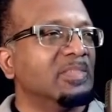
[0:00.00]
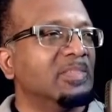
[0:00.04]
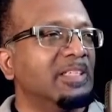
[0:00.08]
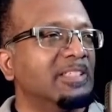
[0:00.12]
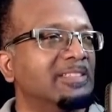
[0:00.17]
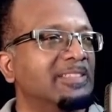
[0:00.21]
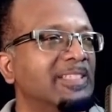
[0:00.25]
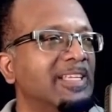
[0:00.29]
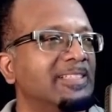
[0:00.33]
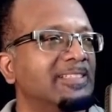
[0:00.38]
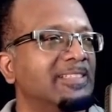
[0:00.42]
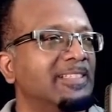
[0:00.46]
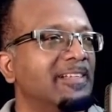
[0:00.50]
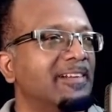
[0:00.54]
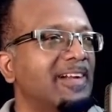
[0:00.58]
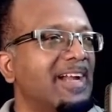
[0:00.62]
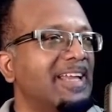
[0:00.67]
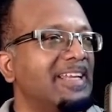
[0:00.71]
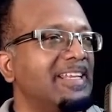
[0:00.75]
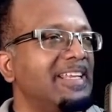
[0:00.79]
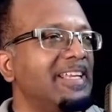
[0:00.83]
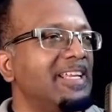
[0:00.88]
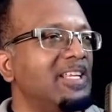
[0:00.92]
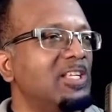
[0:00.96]
It says there,
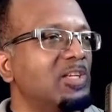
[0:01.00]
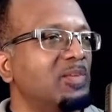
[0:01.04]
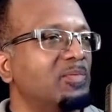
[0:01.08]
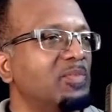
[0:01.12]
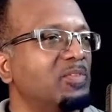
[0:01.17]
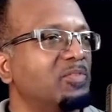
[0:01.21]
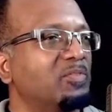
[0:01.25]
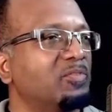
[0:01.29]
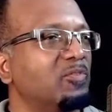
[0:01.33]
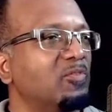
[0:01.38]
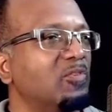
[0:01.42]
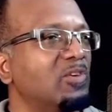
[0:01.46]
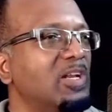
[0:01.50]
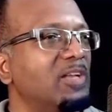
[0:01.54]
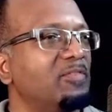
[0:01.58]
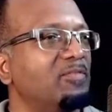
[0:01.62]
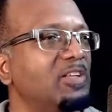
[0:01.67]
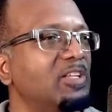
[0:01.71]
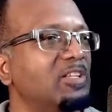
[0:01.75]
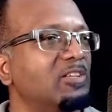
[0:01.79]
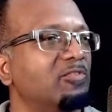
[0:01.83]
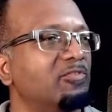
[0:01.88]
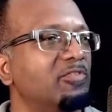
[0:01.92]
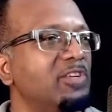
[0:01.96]
and each of the four
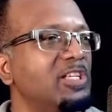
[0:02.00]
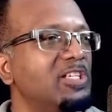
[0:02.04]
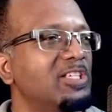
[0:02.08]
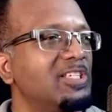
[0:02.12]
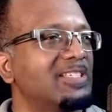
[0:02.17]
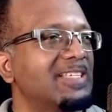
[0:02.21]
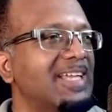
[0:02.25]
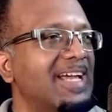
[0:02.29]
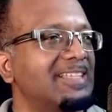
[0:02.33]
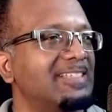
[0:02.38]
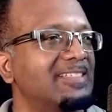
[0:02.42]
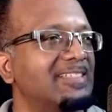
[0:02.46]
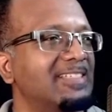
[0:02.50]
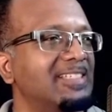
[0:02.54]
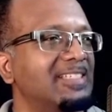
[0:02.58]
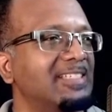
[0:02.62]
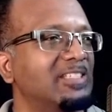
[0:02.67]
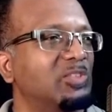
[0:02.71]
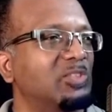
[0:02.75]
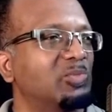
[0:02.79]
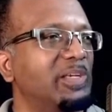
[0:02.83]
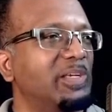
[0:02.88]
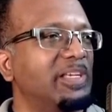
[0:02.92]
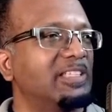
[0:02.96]
living creatures had
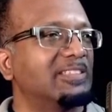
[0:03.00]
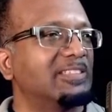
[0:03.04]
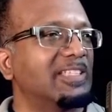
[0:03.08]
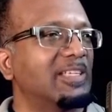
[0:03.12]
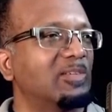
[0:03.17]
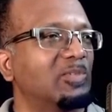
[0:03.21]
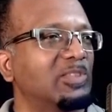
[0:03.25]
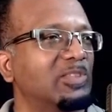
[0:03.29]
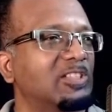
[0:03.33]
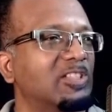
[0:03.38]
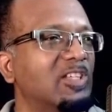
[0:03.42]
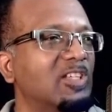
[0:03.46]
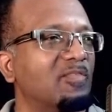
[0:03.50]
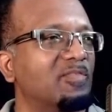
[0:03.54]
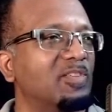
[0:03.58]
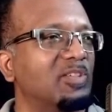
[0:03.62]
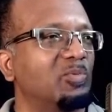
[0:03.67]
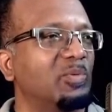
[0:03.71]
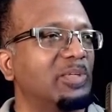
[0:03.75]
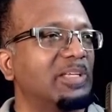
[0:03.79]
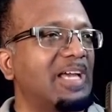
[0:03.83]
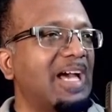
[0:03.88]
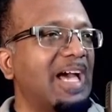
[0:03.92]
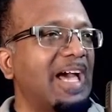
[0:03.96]
six wings and was
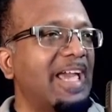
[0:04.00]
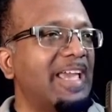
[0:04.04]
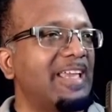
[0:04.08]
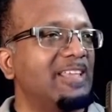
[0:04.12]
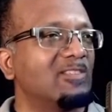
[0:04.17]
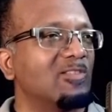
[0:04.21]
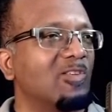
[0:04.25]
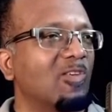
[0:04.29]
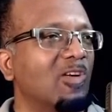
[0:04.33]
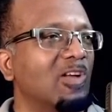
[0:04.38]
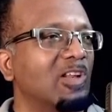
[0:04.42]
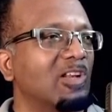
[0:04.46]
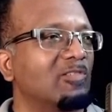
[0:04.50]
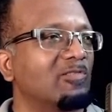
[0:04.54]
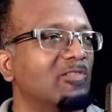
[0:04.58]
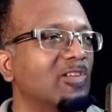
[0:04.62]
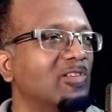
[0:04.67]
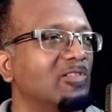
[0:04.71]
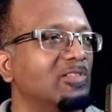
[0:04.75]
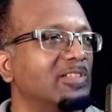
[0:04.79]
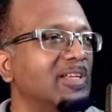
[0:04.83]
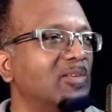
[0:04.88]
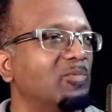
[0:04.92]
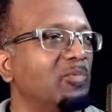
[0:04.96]
covered with eyes all
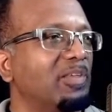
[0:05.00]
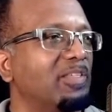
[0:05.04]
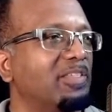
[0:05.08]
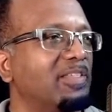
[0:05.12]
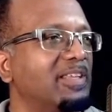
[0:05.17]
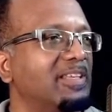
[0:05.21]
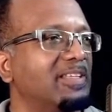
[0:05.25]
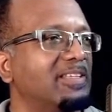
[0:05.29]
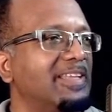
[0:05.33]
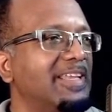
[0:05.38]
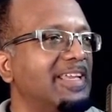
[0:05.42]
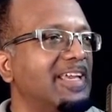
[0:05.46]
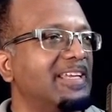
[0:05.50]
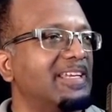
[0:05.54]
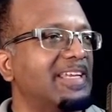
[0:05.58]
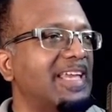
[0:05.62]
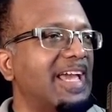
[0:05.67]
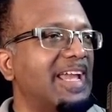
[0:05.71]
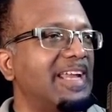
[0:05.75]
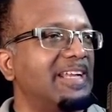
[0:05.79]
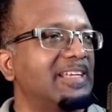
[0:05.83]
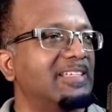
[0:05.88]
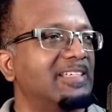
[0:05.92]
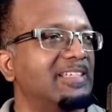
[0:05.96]
around and within day and
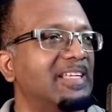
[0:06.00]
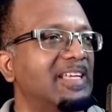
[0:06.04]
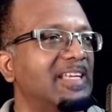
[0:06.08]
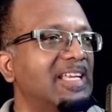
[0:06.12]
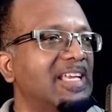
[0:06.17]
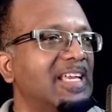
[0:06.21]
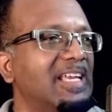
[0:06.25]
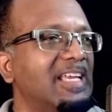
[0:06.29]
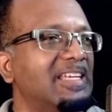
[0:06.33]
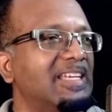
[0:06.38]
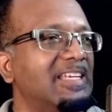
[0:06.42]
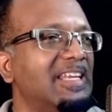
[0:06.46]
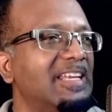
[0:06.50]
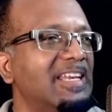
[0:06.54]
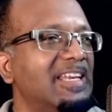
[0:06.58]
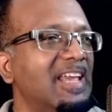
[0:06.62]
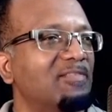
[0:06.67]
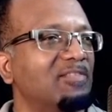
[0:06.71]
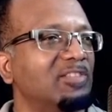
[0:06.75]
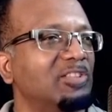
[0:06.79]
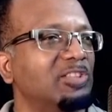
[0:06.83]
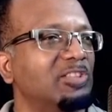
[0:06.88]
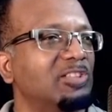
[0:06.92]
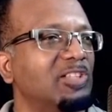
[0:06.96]
night. They
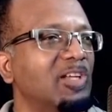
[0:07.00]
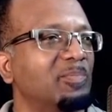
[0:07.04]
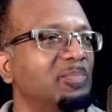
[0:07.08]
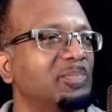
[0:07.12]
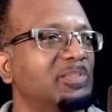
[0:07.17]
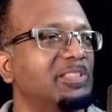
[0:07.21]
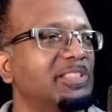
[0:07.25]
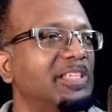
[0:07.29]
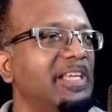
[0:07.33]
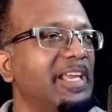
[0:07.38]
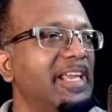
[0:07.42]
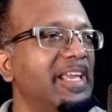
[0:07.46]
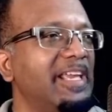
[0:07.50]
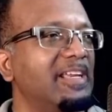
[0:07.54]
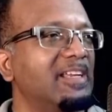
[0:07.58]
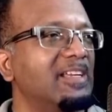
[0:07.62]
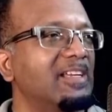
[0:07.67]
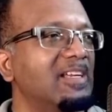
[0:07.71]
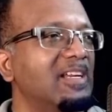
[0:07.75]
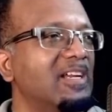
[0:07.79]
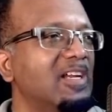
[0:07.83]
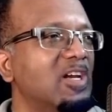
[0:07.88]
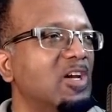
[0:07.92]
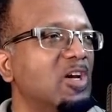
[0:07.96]
never stopped
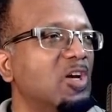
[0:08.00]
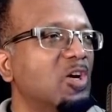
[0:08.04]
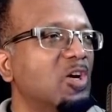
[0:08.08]
saying,